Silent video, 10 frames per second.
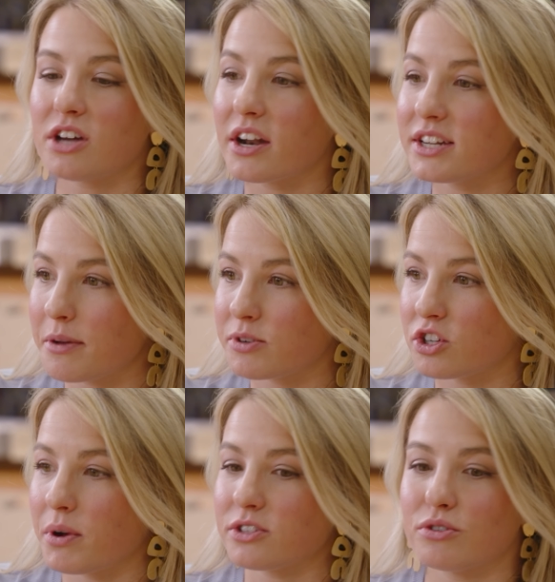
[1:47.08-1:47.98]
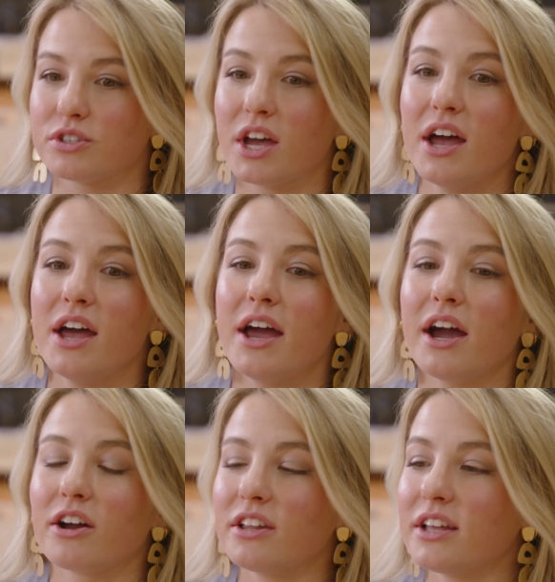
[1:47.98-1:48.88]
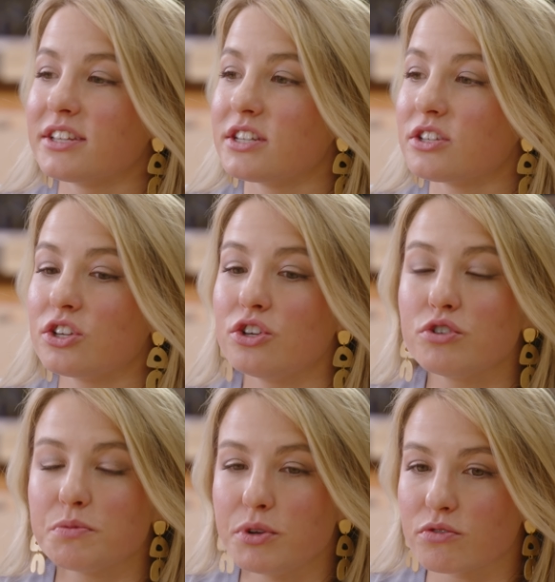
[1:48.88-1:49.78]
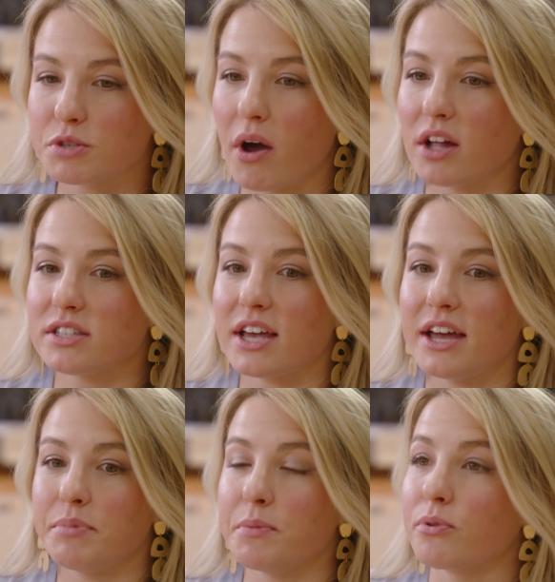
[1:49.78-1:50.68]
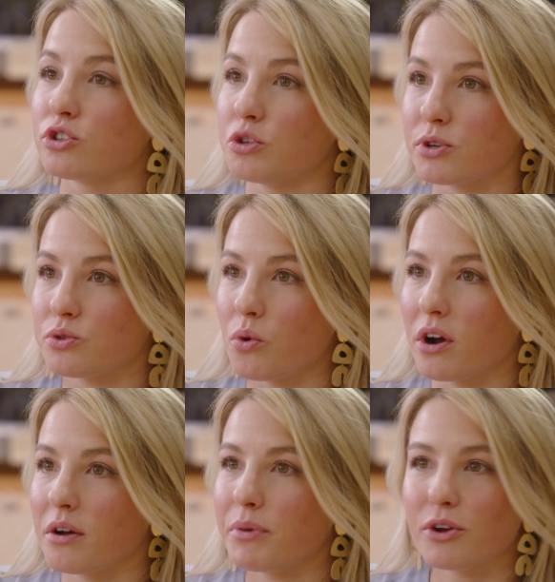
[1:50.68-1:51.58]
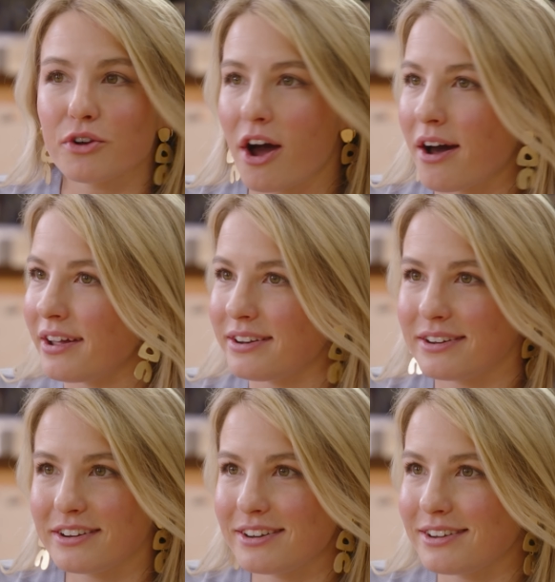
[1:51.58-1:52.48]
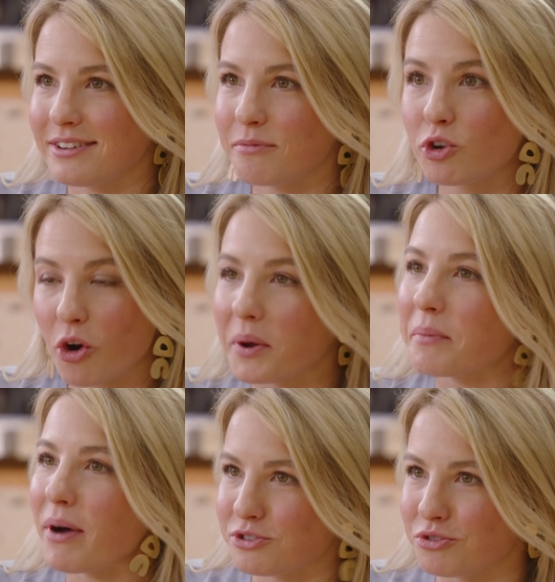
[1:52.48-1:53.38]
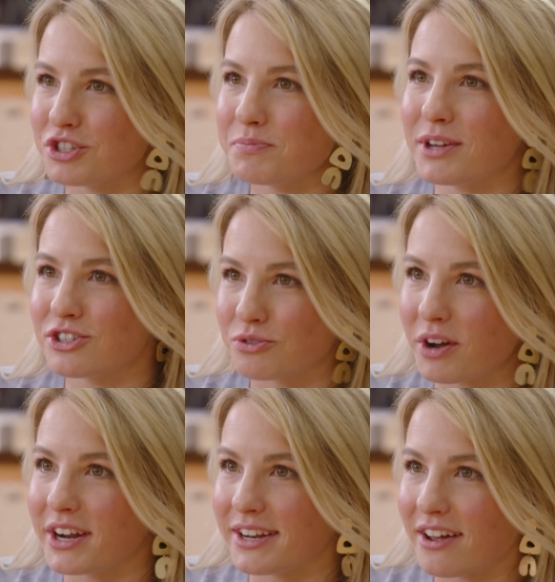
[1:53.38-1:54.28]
ton of damage in your muscles, elicits a huge immune response, and people are super sore, but you're not growing muscle just because you're running